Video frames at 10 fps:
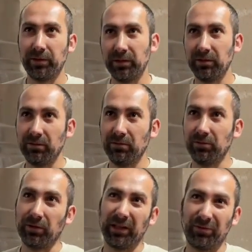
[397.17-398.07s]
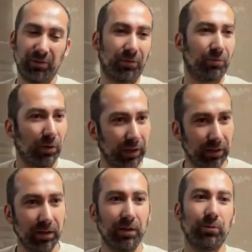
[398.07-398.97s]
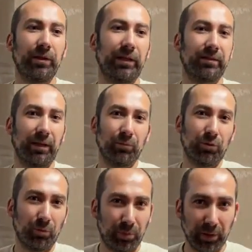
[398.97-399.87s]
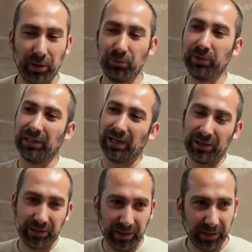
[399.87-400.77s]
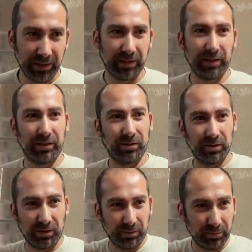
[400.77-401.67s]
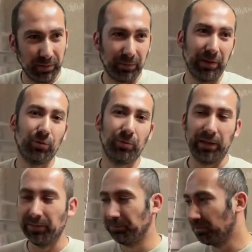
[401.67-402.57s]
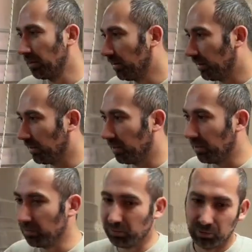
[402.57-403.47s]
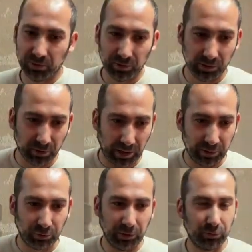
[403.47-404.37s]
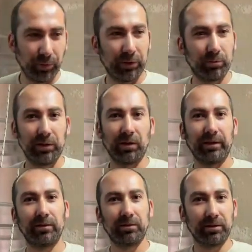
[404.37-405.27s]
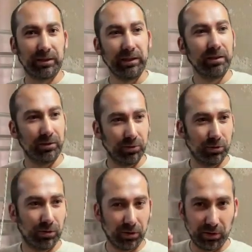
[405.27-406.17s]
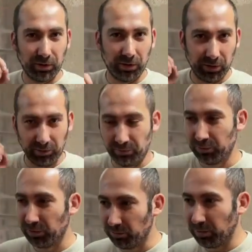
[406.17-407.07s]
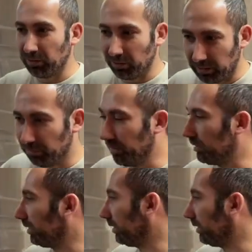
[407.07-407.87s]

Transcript: you can have tough wine. Takes time to open with harsh tannin and maybe too big. So I try to make a bit like tea, infusion, but keep